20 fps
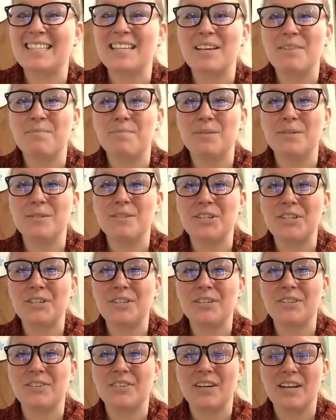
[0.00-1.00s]

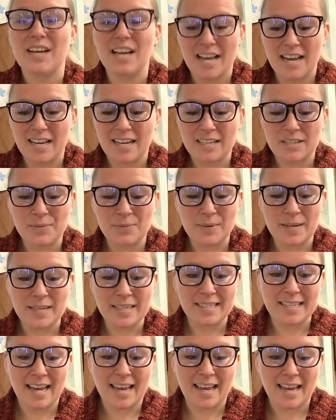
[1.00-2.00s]
bonjour, because we
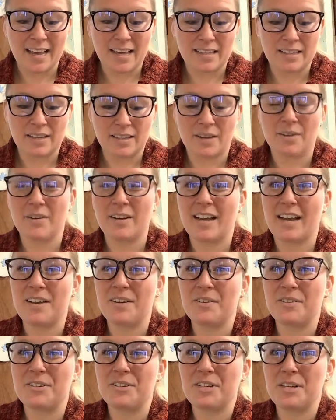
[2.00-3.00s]
say hello in
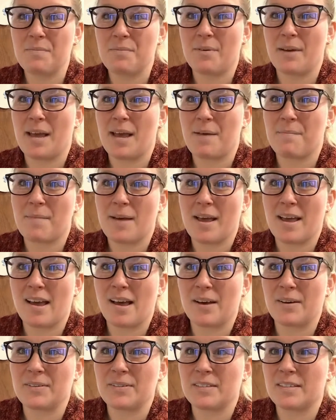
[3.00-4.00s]
Ojibwe at my
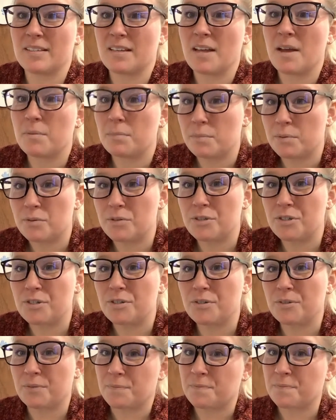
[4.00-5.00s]
house.
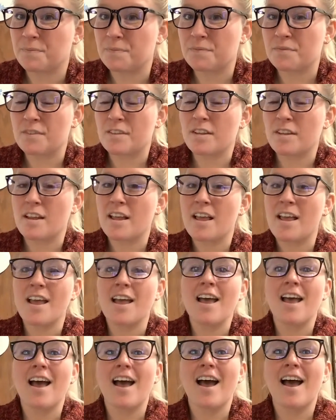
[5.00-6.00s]
Bonjour.
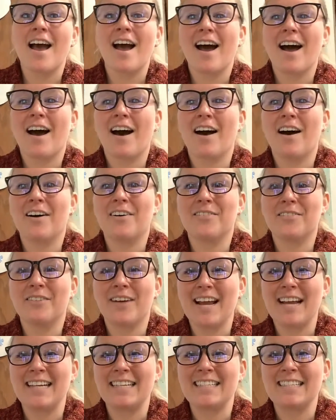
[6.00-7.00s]
All
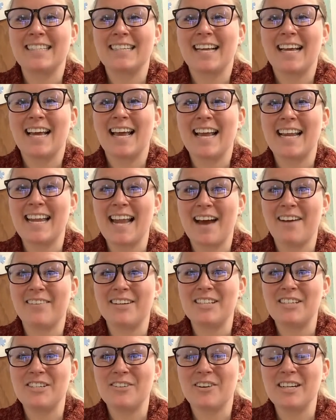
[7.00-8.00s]
right, now
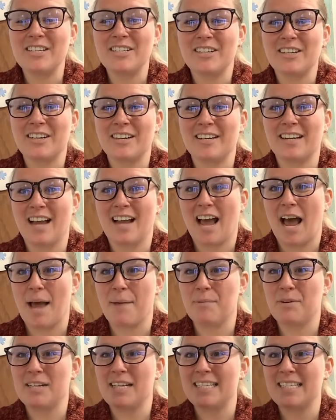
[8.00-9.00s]
it's your turn.
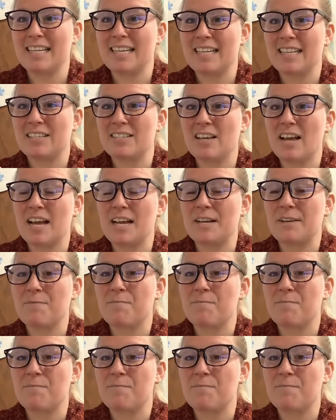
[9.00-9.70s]
I'm going to sing the song.